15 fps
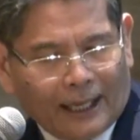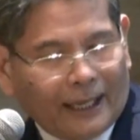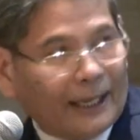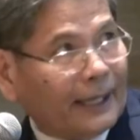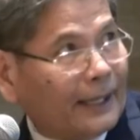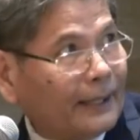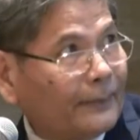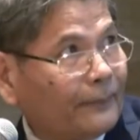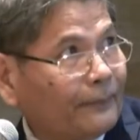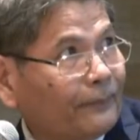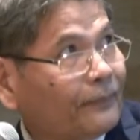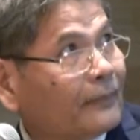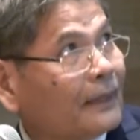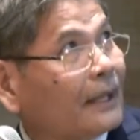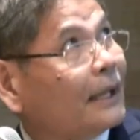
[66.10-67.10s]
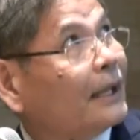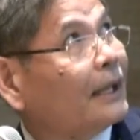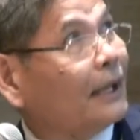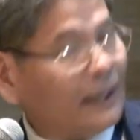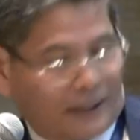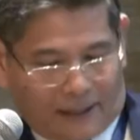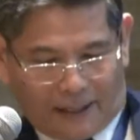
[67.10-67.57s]

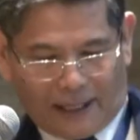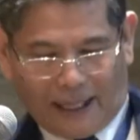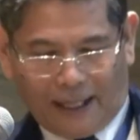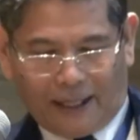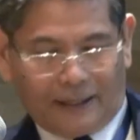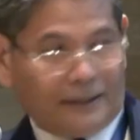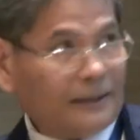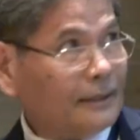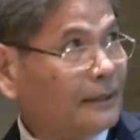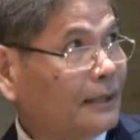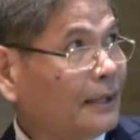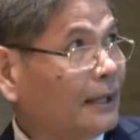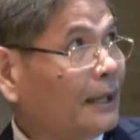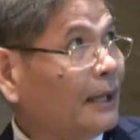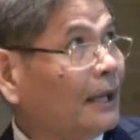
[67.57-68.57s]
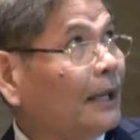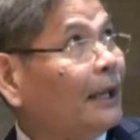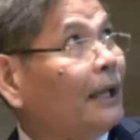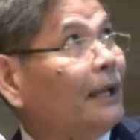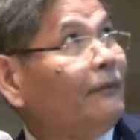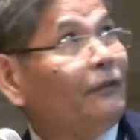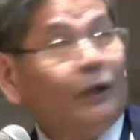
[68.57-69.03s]
And
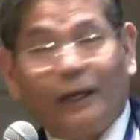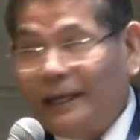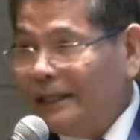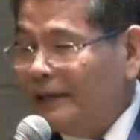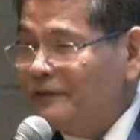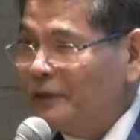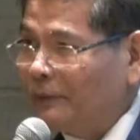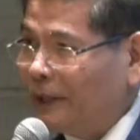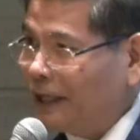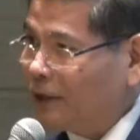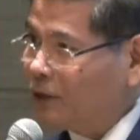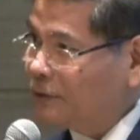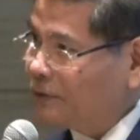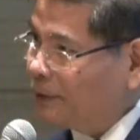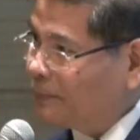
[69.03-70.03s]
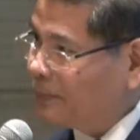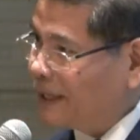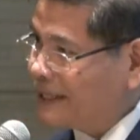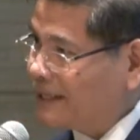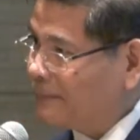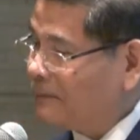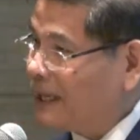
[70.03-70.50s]
if you look in terms of what they call depressing